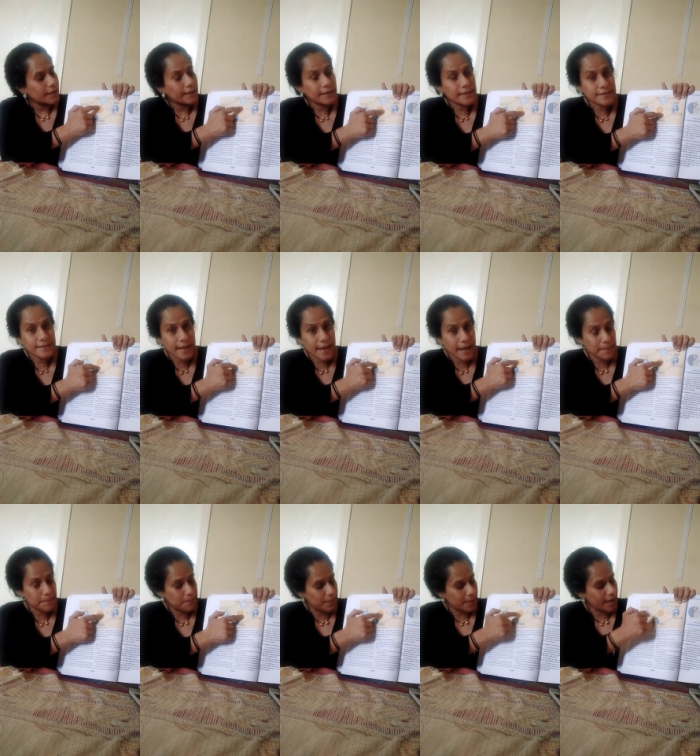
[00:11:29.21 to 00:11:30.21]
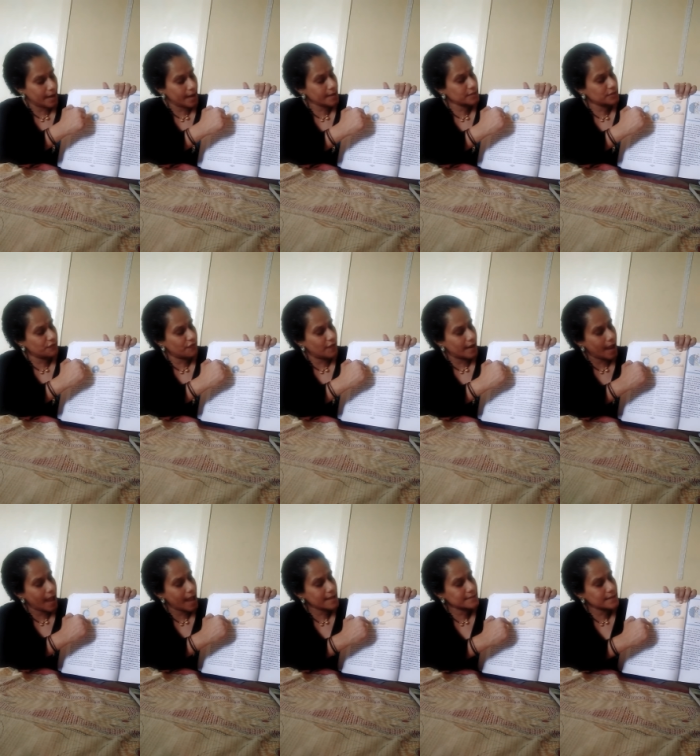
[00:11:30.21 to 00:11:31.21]
in the same place,
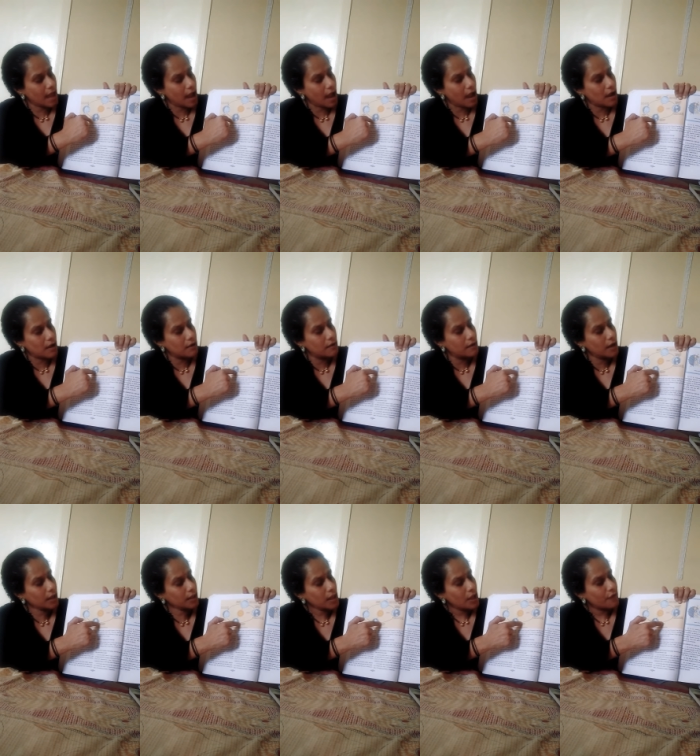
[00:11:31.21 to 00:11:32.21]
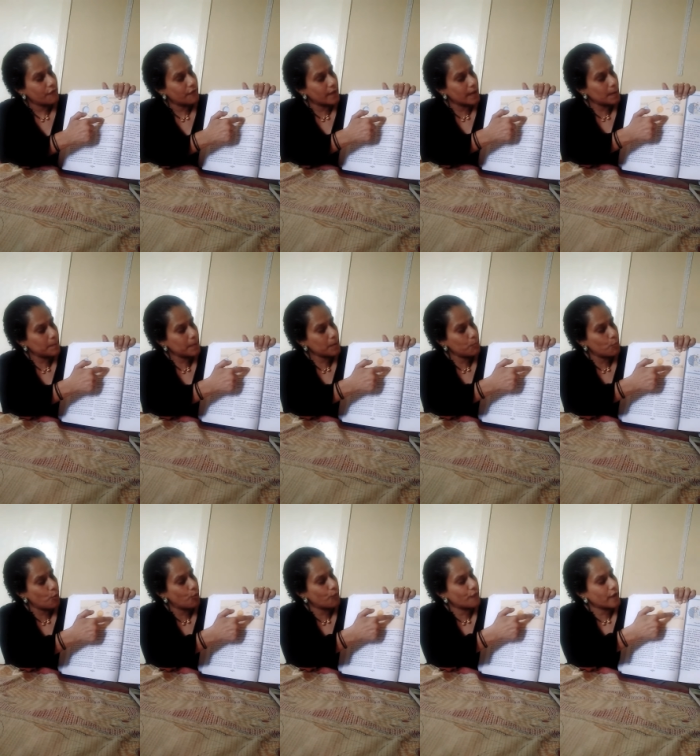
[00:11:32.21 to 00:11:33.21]
whereas our earth will be
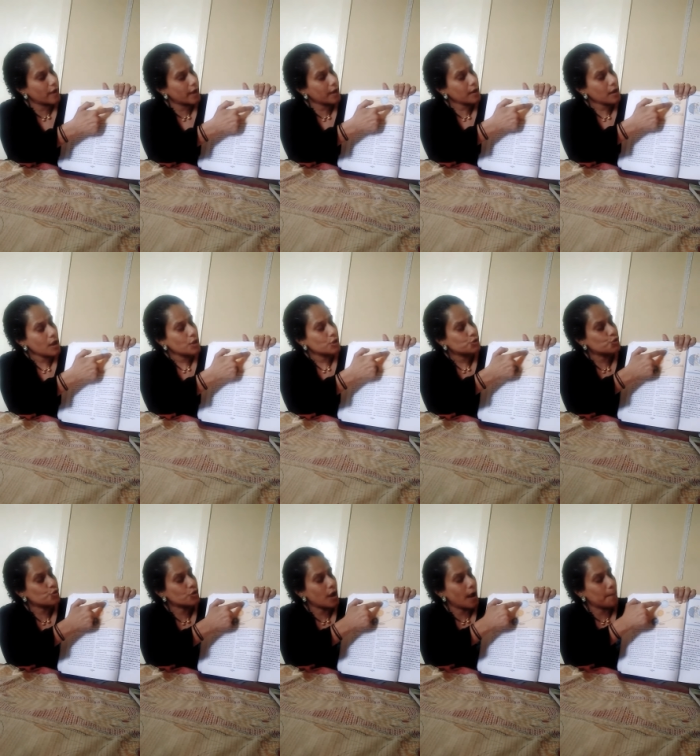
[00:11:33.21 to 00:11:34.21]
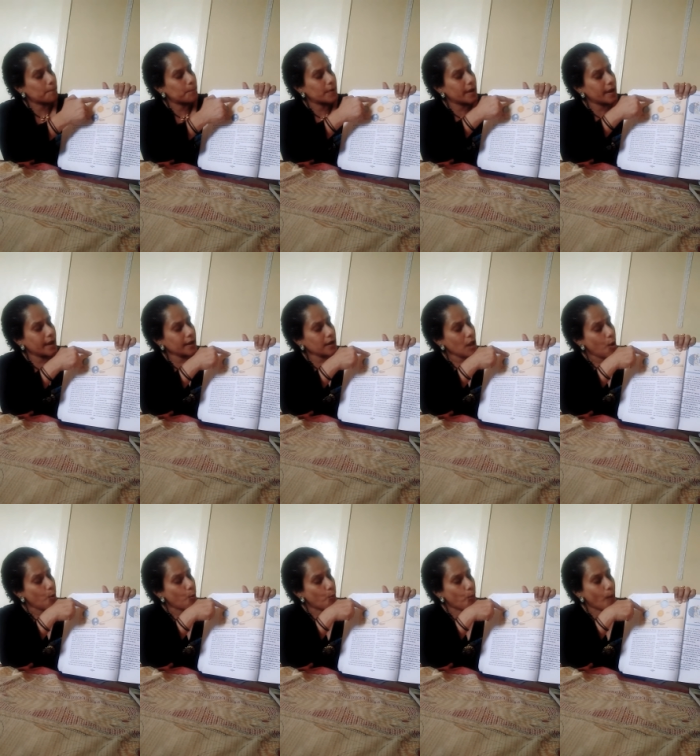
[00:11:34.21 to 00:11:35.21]
moving to complete
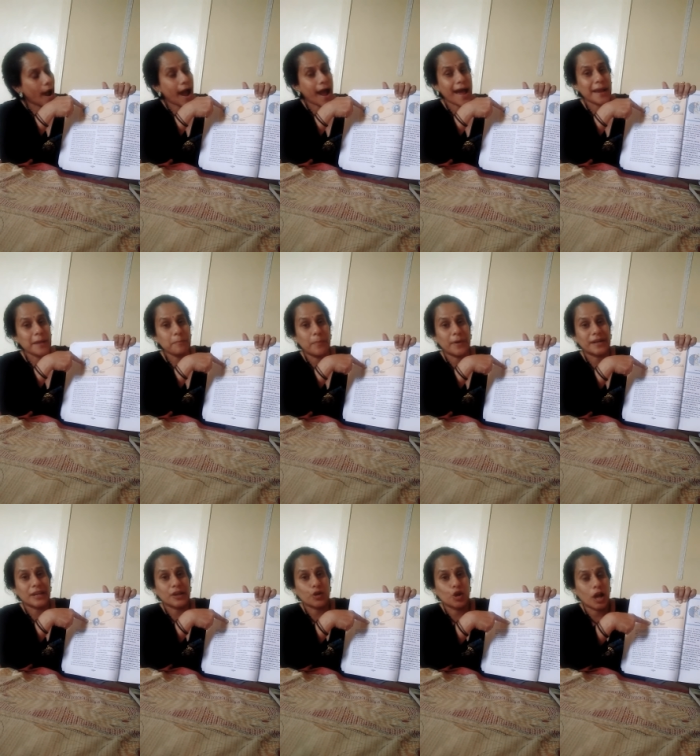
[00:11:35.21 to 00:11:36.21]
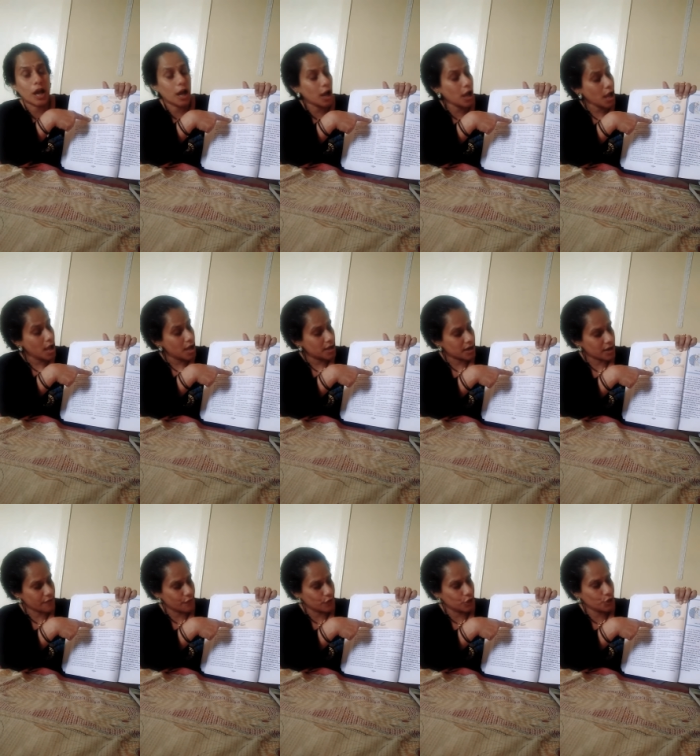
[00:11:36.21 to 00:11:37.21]
one particular
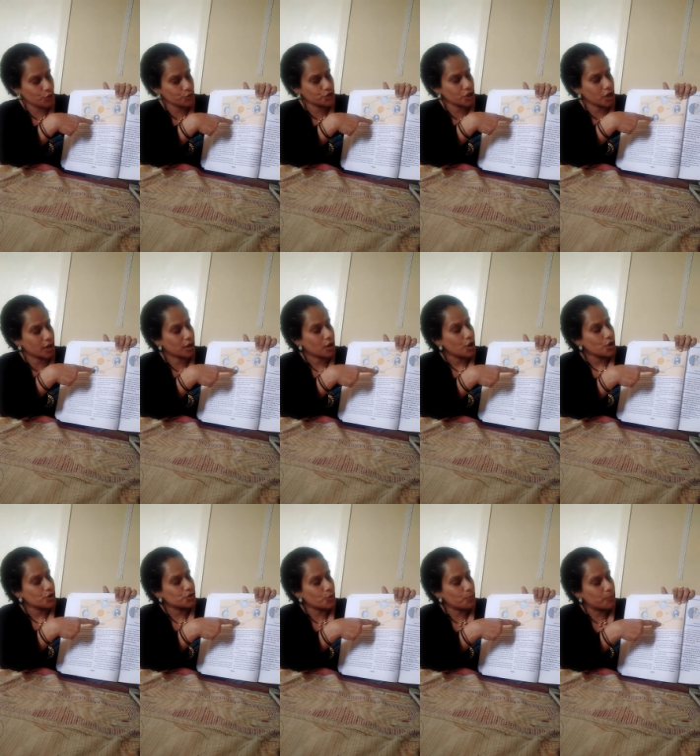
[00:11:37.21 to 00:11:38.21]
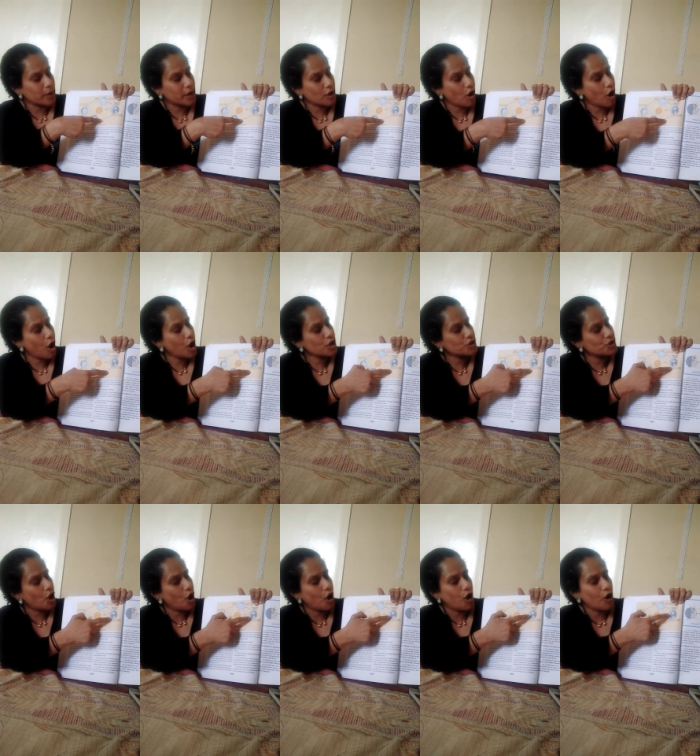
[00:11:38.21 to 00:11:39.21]
revolution. So
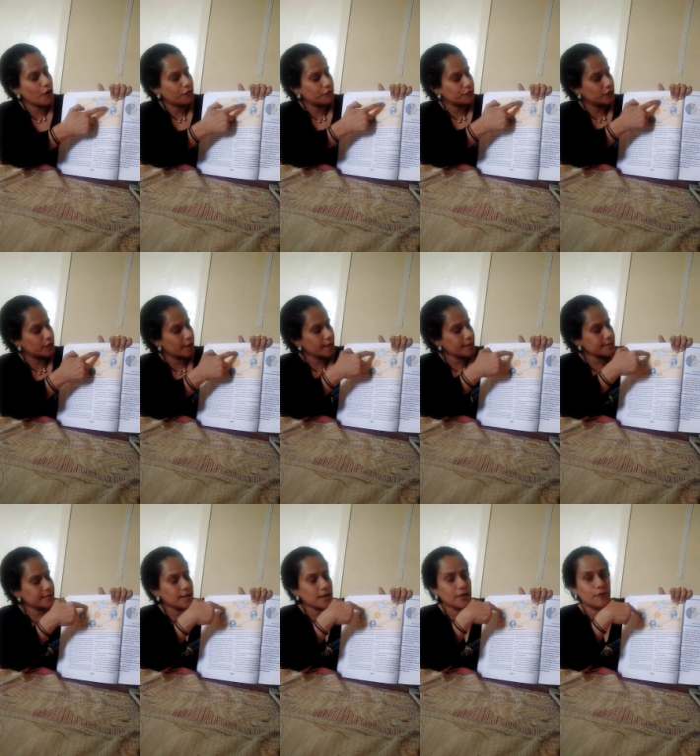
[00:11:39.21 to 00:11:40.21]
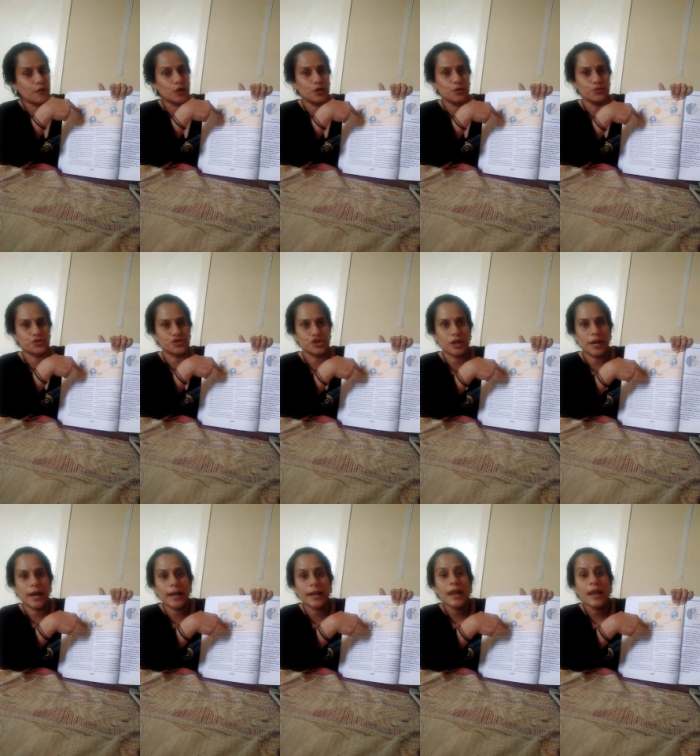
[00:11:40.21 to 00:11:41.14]
because of this revolution,